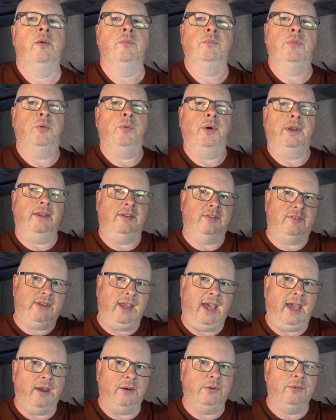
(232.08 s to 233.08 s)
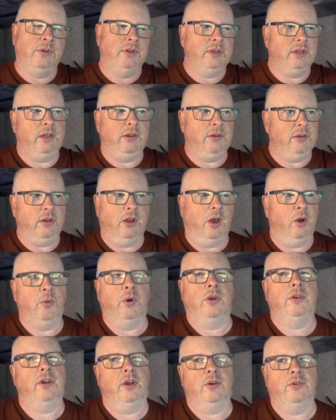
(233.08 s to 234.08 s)
But when it's down, no
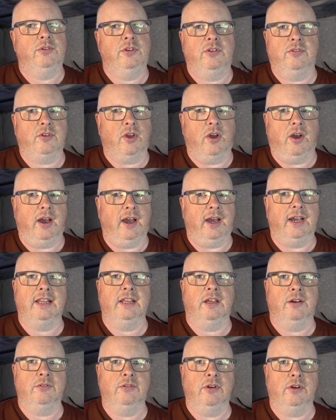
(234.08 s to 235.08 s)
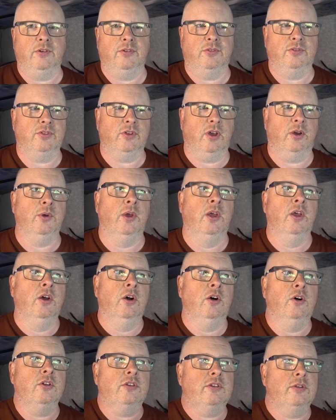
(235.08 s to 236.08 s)
one knows you've got a high-low roof. So
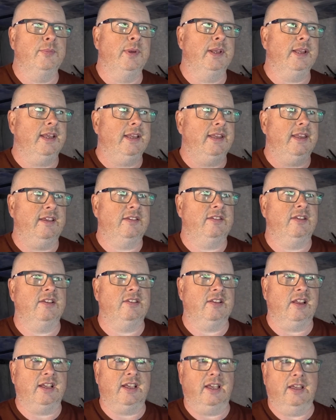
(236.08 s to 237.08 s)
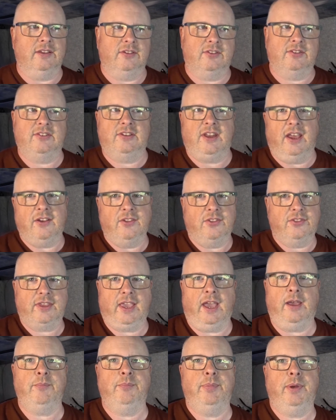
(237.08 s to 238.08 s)
ultimately this is like a stealth
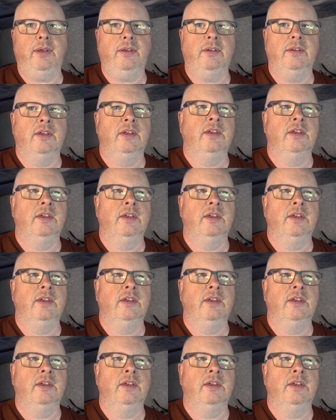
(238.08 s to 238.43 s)
camper.